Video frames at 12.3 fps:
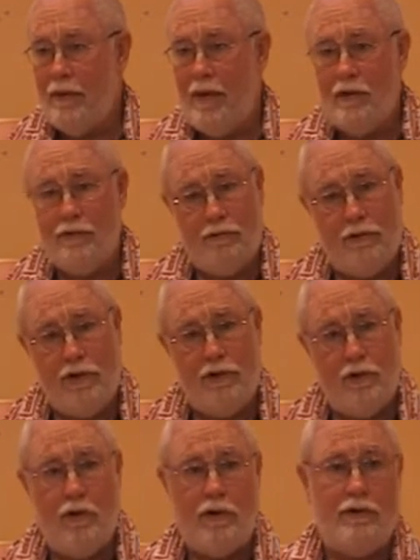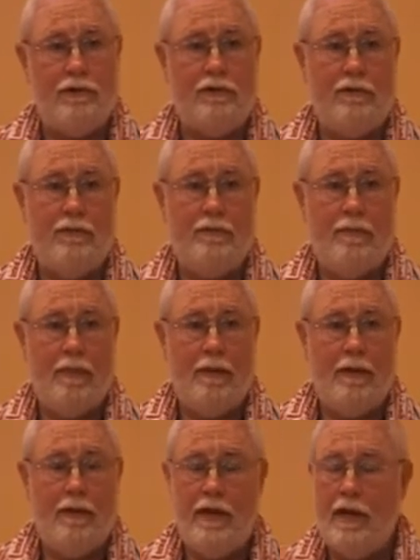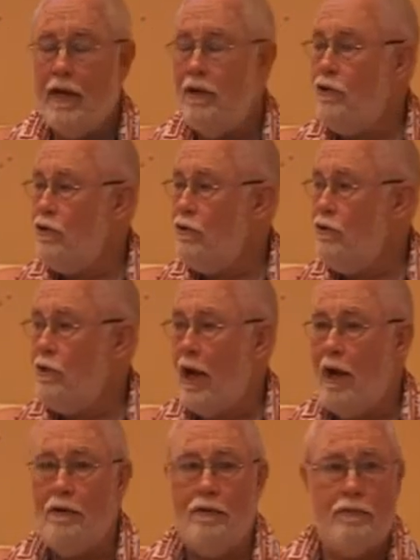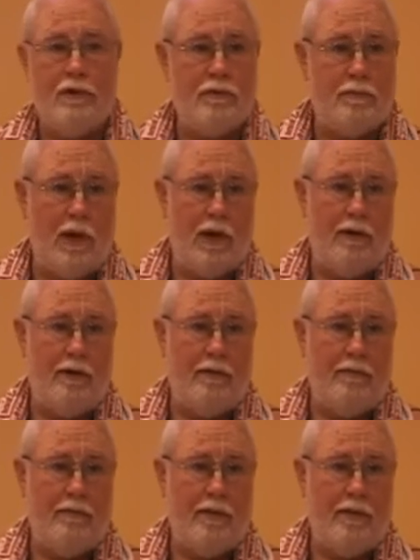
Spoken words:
He has free choice. He can choose how to respond.